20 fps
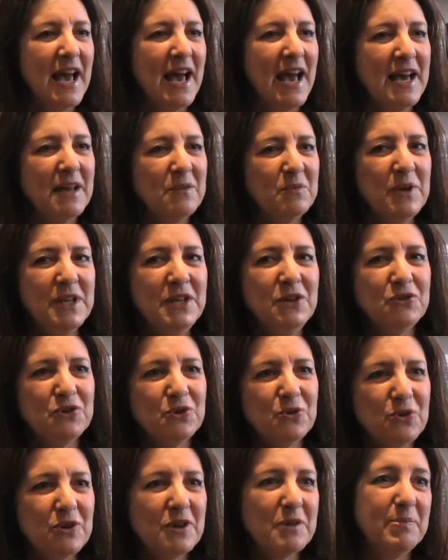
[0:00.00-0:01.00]
And when you
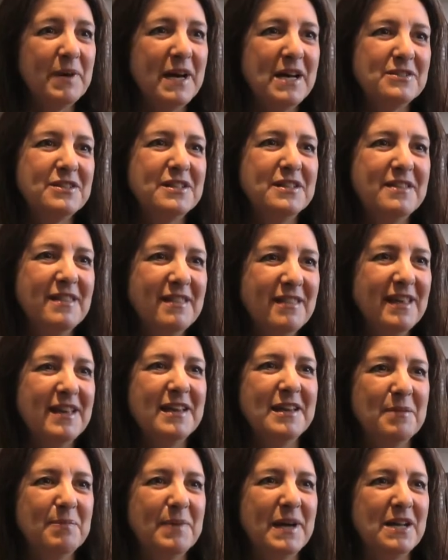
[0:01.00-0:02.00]
talk about it and
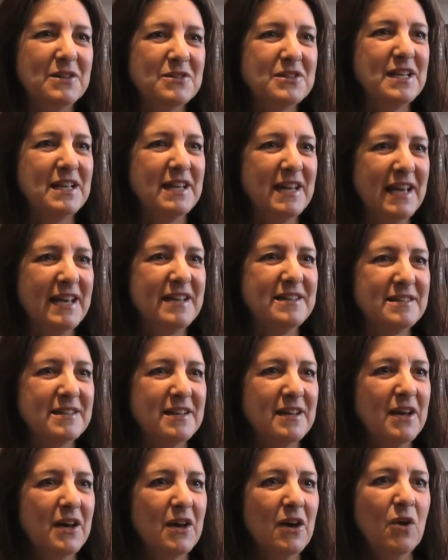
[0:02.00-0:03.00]
think about it
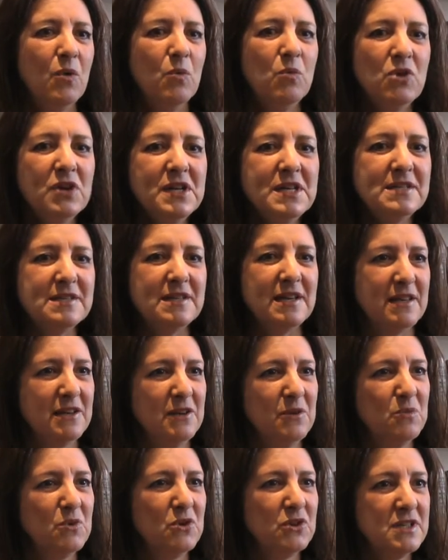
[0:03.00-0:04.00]
later, what is it
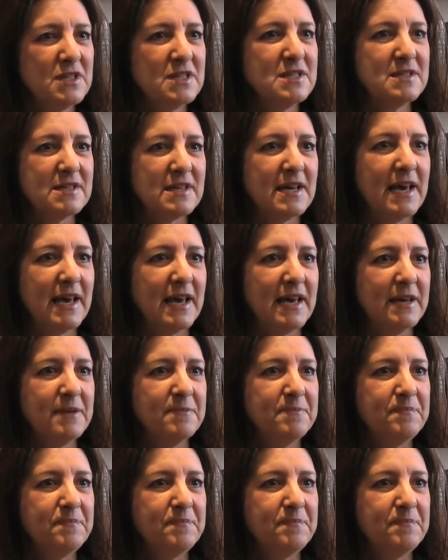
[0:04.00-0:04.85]
you want to say?